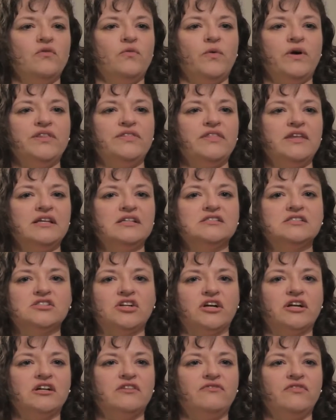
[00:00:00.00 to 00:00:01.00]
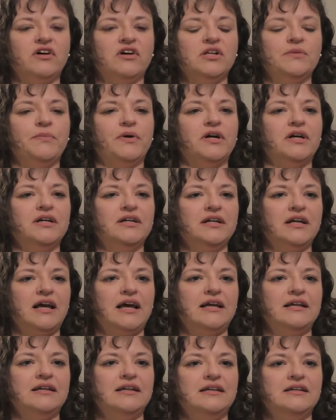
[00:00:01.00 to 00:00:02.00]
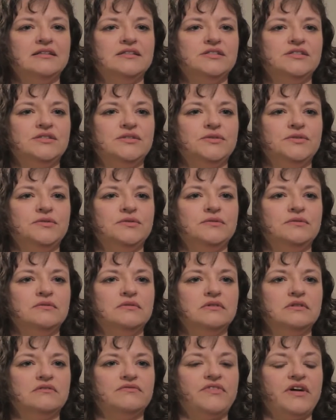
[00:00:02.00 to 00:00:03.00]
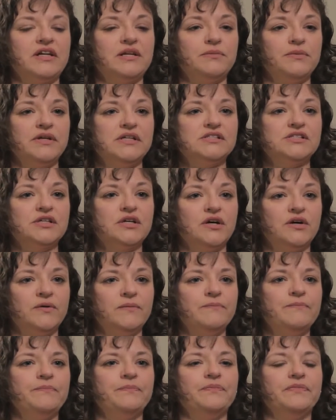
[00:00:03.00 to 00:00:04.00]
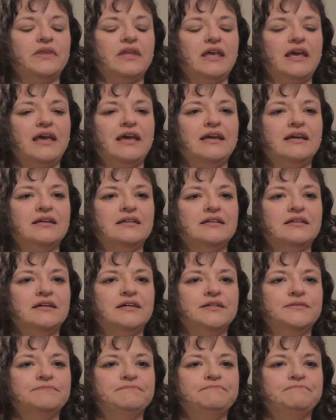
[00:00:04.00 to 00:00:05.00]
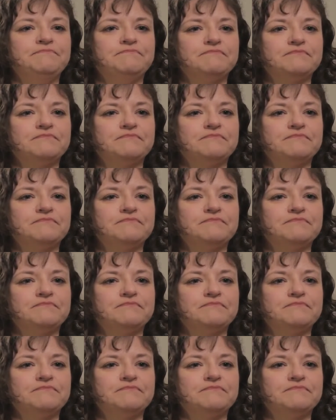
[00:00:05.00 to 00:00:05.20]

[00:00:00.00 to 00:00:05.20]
When things started to fall apart, I needed to find a place to go, and um,